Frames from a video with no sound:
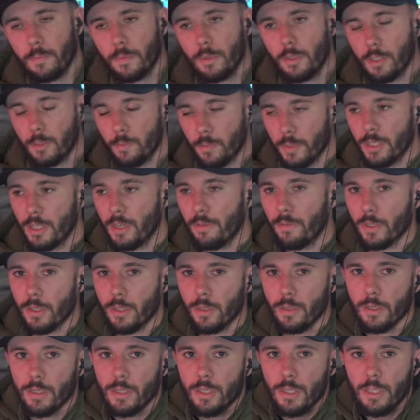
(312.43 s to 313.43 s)
sp specific
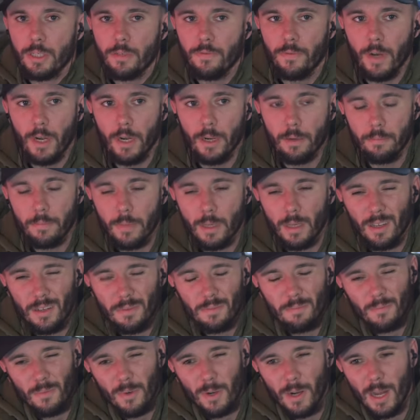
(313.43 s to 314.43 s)
to the ceasefire, uh,
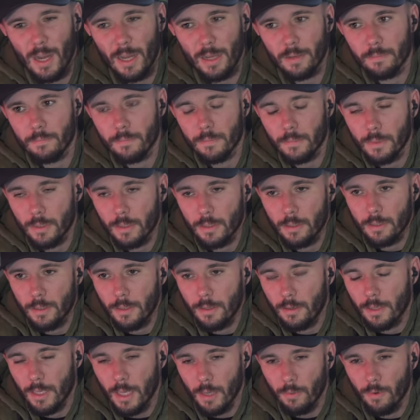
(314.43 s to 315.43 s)
we're not,
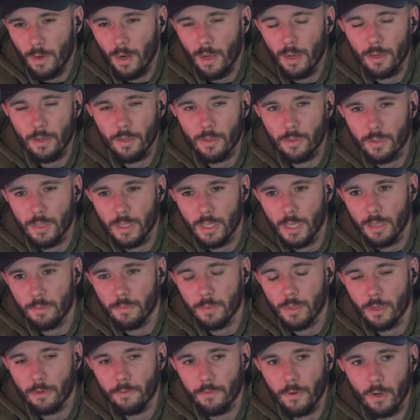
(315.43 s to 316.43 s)
you know, again, we're not a news
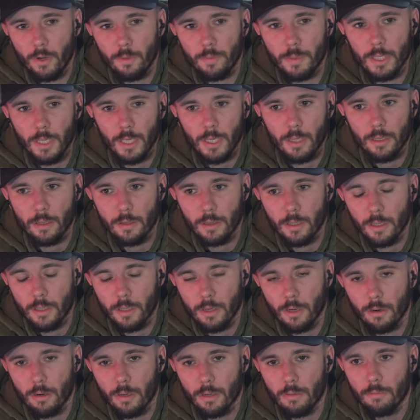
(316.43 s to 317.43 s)
team. So if you're hoping to get
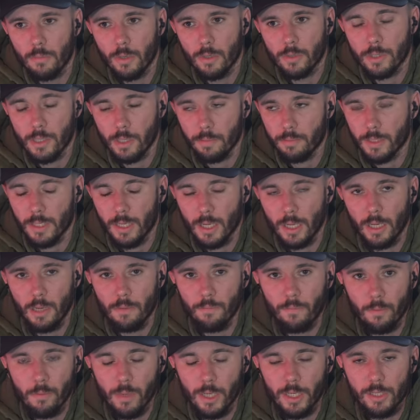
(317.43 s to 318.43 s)
the current and most up-to-date
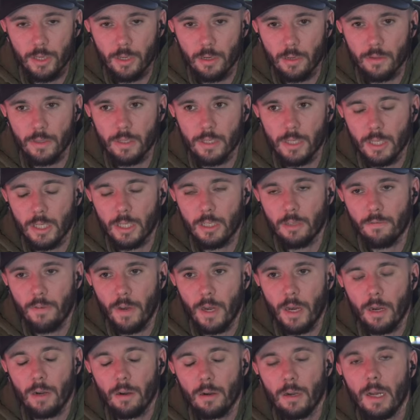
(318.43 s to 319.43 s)
information on the
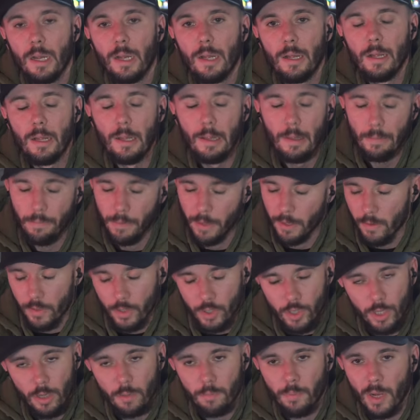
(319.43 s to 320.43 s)
ceasefire and
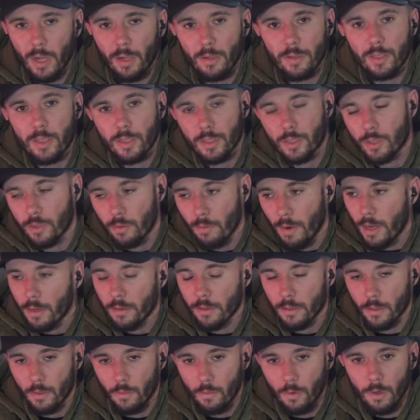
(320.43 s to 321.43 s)
the geopolitics
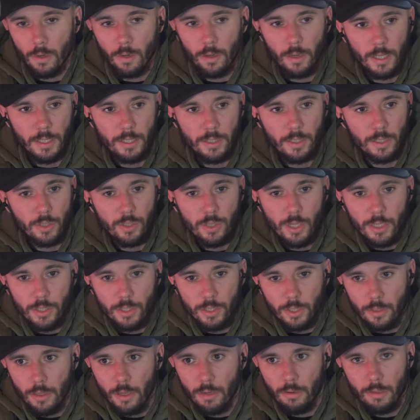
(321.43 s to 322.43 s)
surrounding the war, I'd
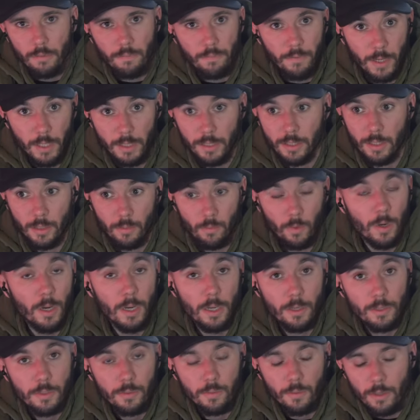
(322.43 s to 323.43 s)
suggest you go and find
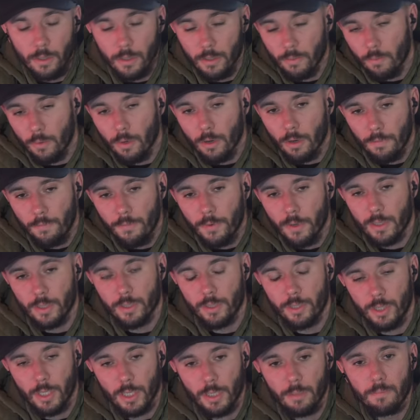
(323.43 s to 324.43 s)
somewhere else. We're a, we're a
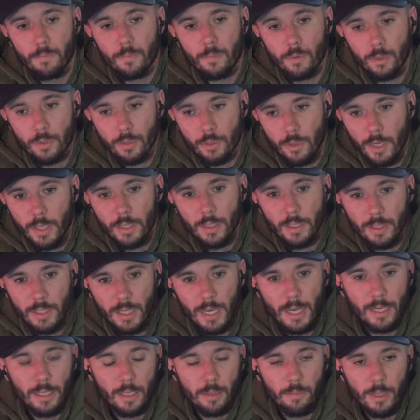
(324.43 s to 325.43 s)
footage team. We're trying to
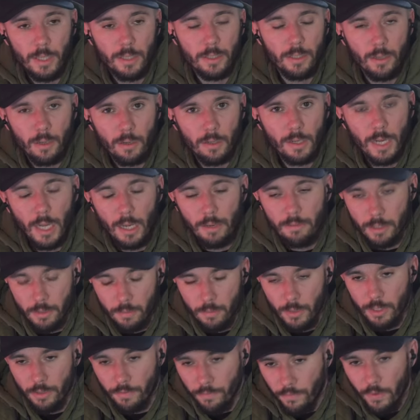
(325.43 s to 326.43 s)
document and archive
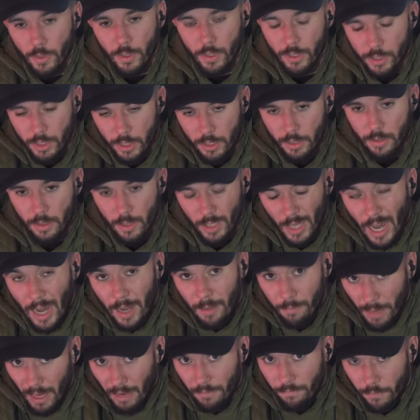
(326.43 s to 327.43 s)
as much footage,
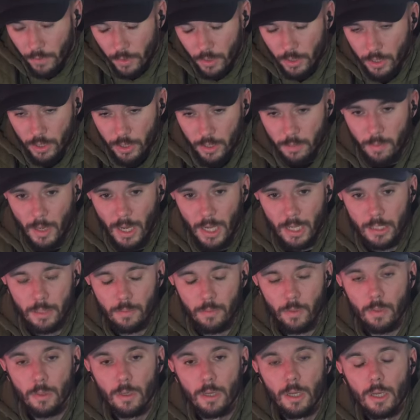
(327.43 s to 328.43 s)
combat footage as
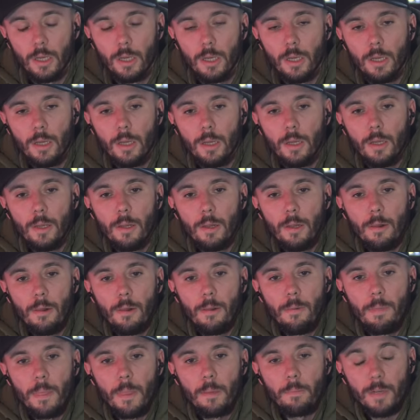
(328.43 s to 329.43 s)
possible.
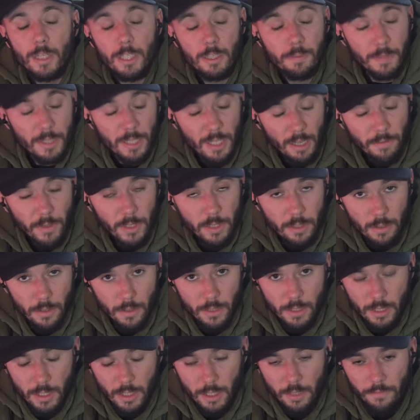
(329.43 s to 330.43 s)
But specific to
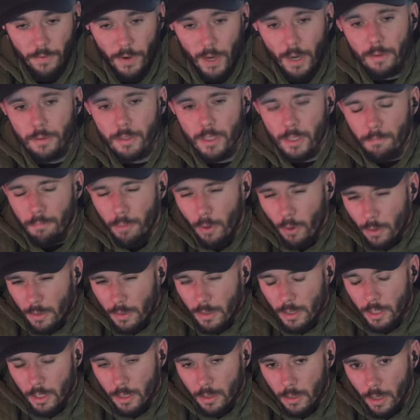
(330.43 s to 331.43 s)
the ceasefire, it's
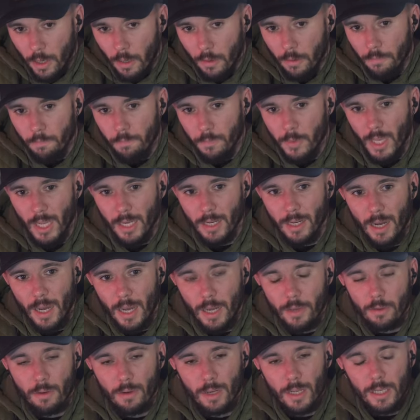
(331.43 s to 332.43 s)
important to note that
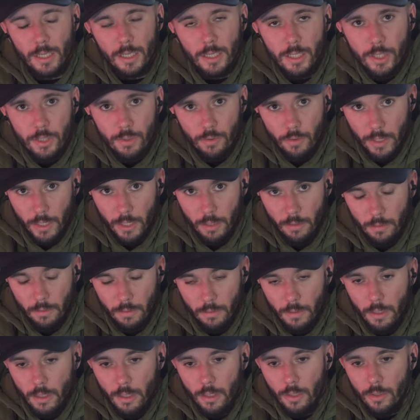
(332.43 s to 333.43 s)
neither
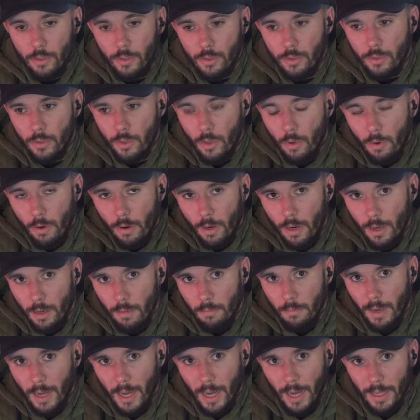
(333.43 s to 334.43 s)
Israel nor
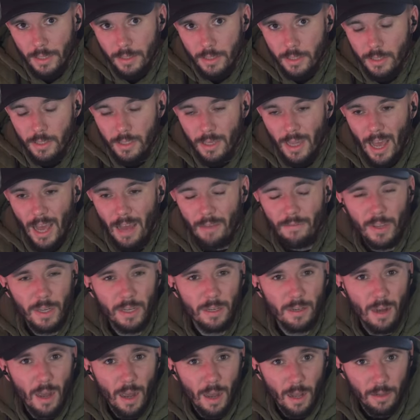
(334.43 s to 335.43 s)
Hamas have
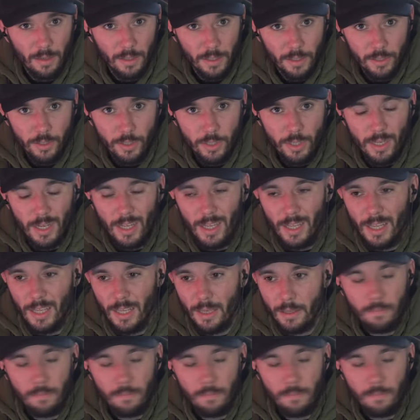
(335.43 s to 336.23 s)
acknowledged